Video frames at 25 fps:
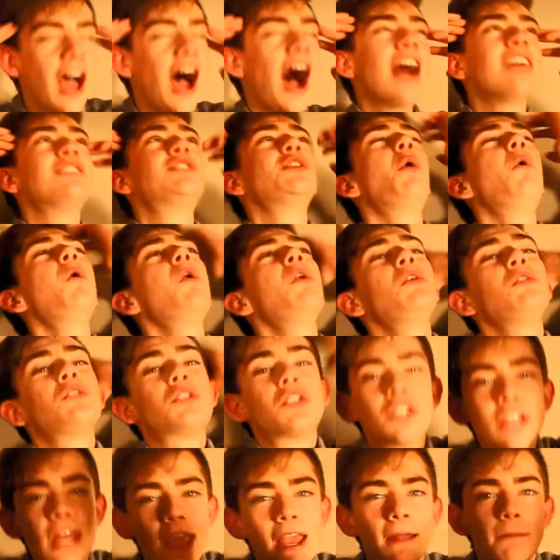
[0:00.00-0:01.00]
I don't
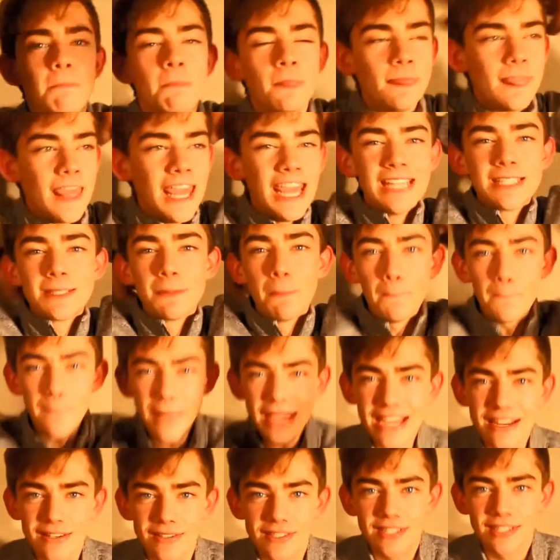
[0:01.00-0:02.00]
understand. It's
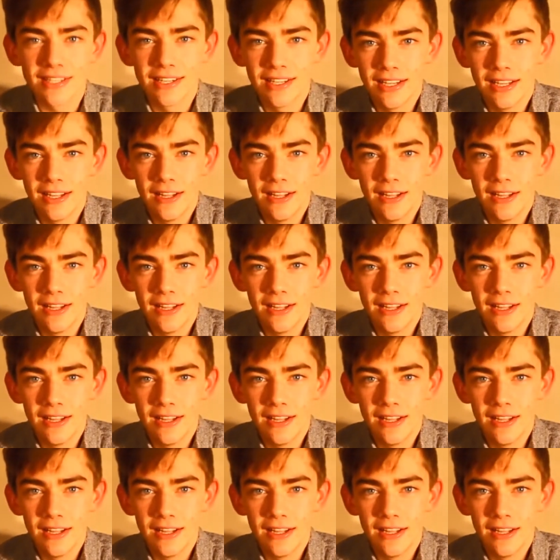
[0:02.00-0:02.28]
meat.